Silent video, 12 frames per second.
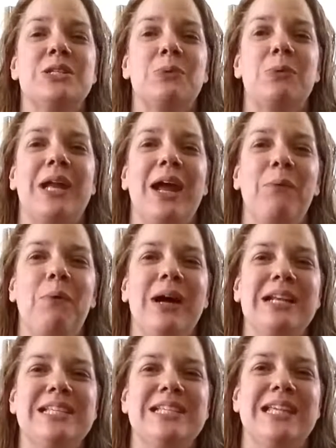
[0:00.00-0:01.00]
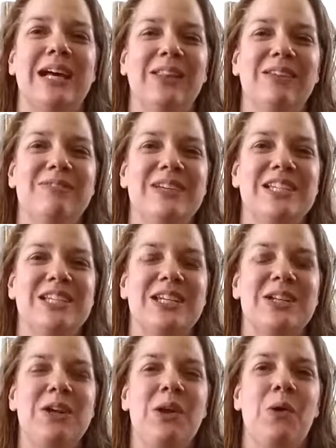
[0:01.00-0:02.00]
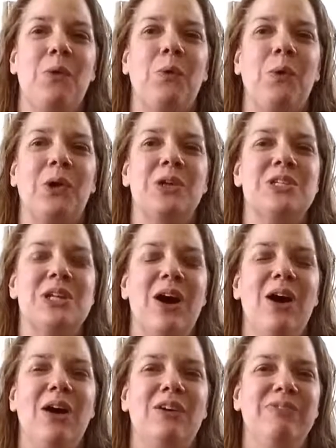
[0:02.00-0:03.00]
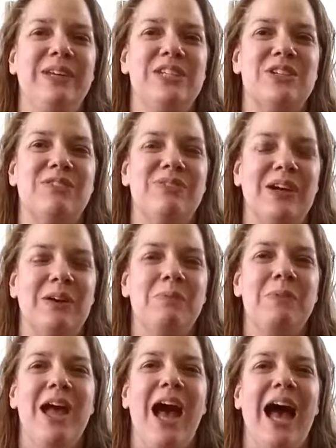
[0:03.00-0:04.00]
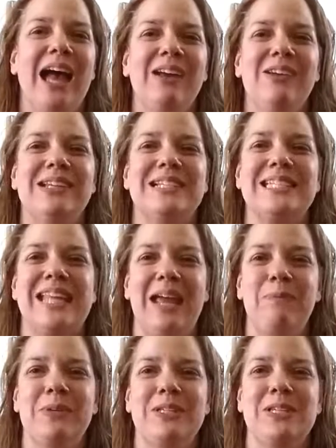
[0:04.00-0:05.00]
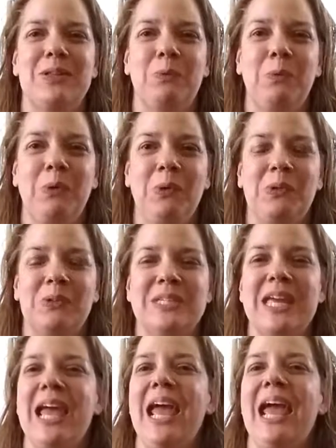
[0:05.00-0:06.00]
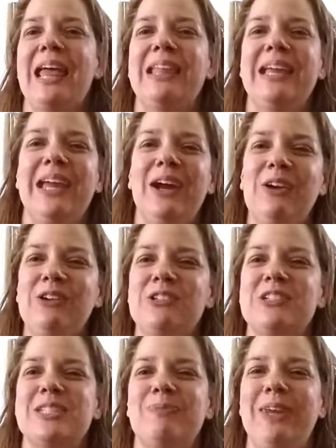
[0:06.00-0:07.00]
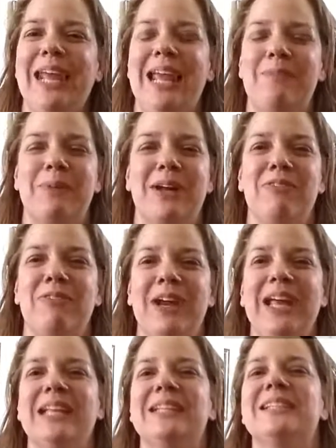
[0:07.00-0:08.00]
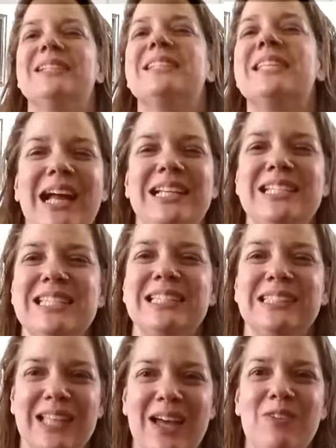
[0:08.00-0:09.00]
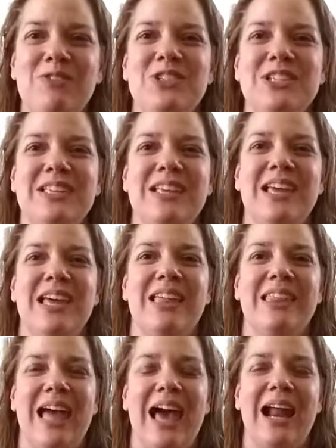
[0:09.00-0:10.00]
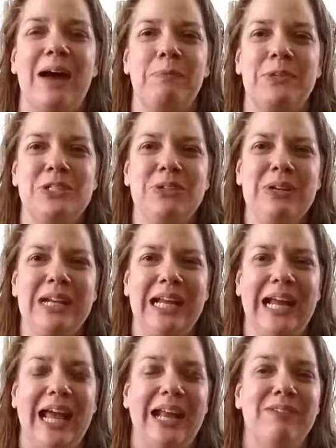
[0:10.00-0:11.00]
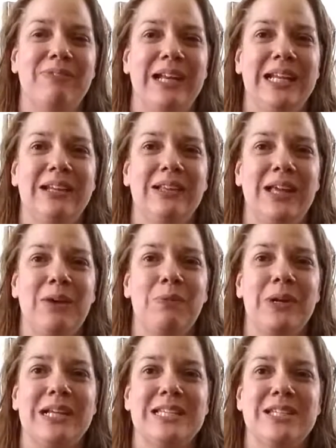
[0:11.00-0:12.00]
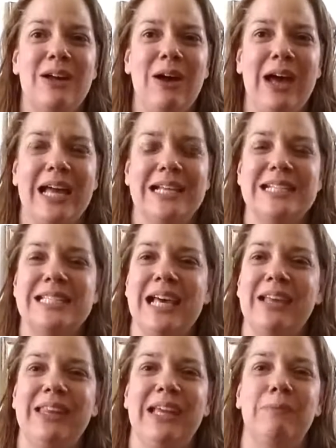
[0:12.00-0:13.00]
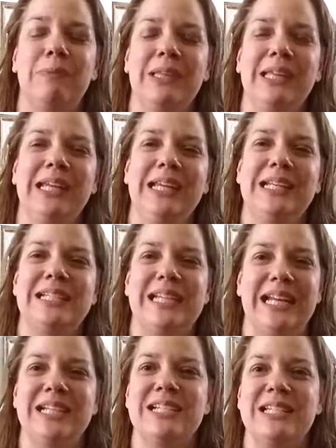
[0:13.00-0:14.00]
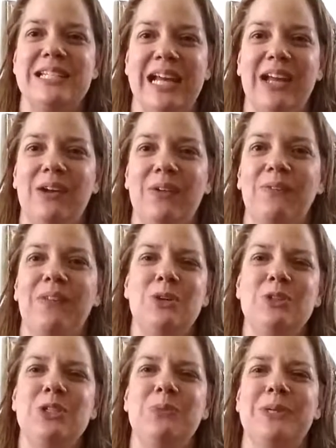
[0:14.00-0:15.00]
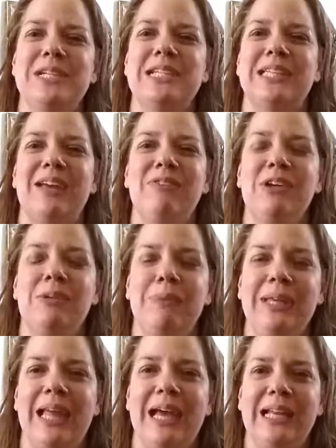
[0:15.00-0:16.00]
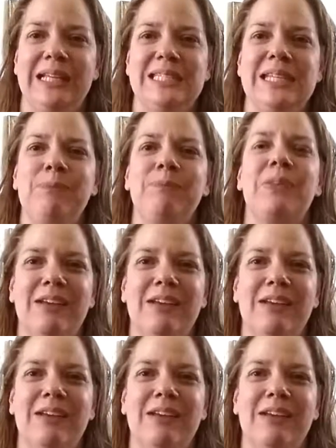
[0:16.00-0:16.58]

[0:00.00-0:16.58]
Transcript: So when I watched television or saw a feature film, I could escape into the world. And the characters became my friends. I just loved that opportunity. And if I didn't like what I saw, I just had the ability to change the channel. And don't you wish life could be that easy?